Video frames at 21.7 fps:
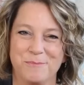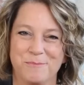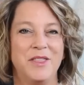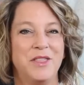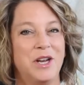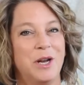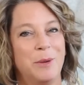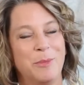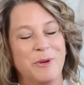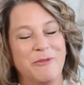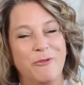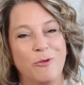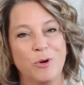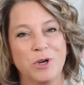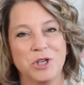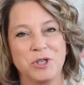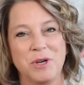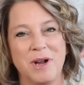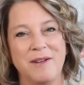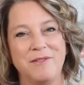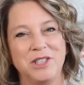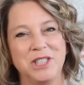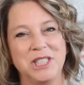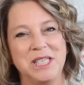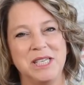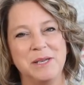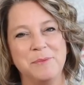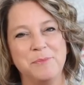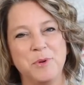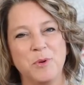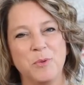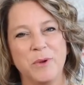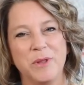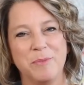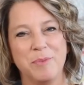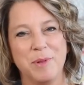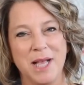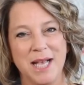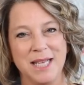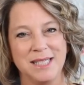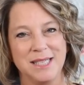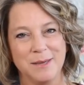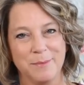The number four travel tip with
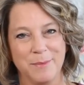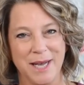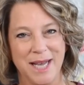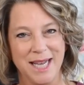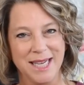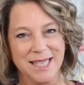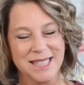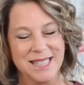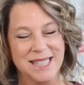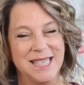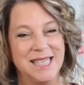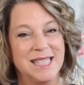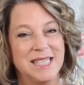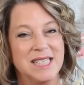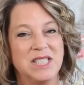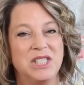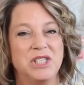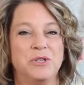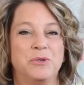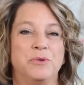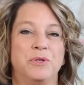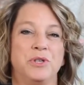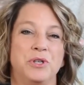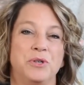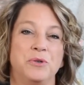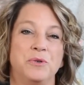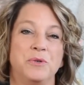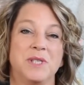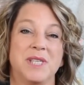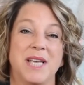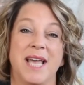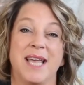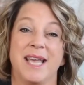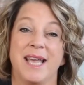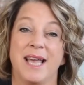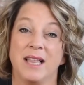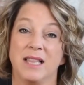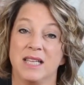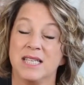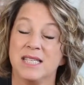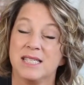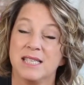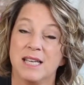plastic bags is to use a
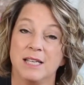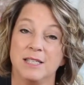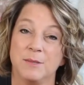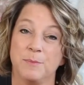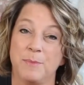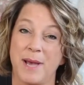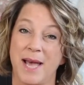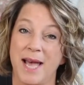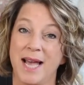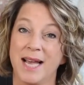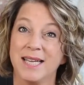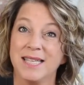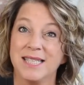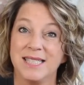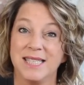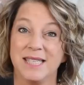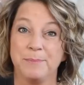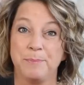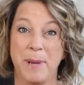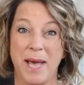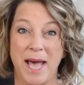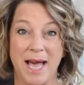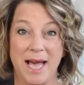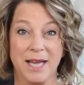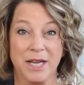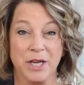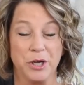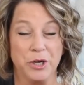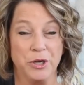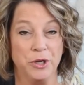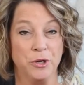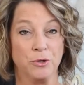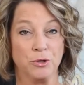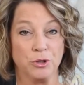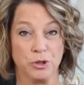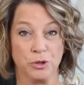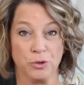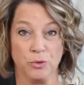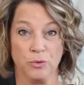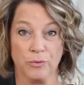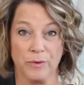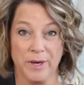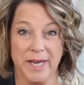gallon size bag to pack your
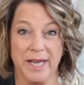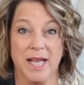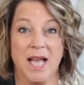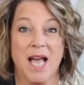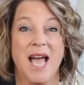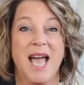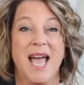jewelry.